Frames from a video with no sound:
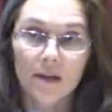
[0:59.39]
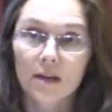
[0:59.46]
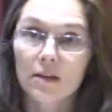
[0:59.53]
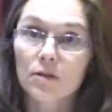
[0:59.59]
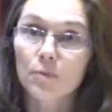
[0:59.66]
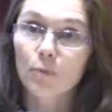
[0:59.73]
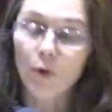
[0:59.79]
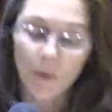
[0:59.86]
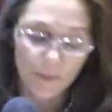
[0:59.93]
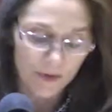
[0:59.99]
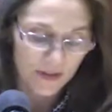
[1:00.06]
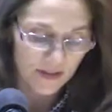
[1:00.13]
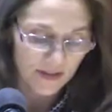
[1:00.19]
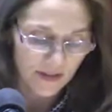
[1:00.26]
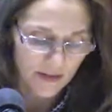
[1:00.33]
It is
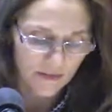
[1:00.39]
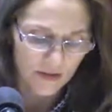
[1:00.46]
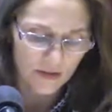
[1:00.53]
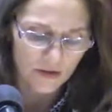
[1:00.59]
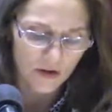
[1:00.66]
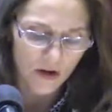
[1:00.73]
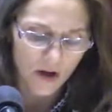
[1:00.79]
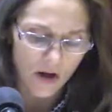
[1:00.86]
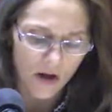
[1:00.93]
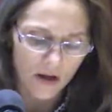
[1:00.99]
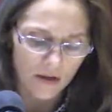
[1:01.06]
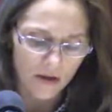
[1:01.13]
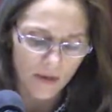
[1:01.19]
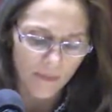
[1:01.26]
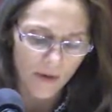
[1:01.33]
appropriate this evening to
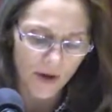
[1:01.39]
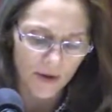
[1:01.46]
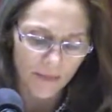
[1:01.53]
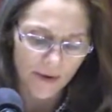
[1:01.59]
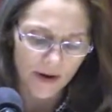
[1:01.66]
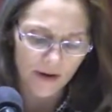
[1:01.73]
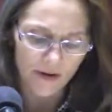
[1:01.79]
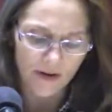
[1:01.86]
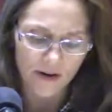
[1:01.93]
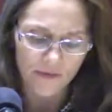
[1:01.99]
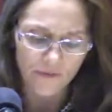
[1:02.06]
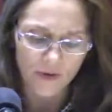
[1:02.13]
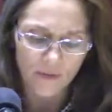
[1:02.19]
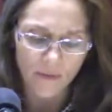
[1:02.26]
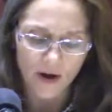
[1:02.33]
call upon a
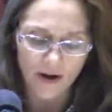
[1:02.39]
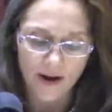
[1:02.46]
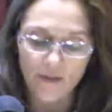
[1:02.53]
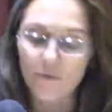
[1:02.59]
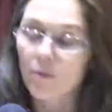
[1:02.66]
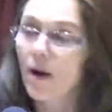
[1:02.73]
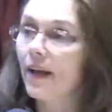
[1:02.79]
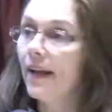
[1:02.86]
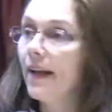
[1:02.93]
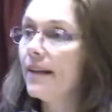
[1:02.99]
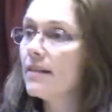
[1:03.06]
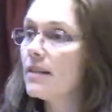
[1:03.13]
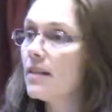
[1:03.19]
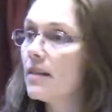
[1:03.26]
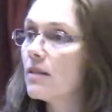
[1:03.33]
paragraph from our
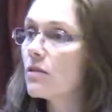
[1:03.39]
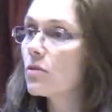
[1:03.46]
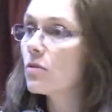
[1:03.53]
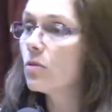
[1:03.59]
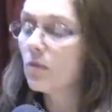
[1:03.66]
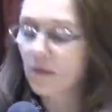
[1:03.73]
FY18 school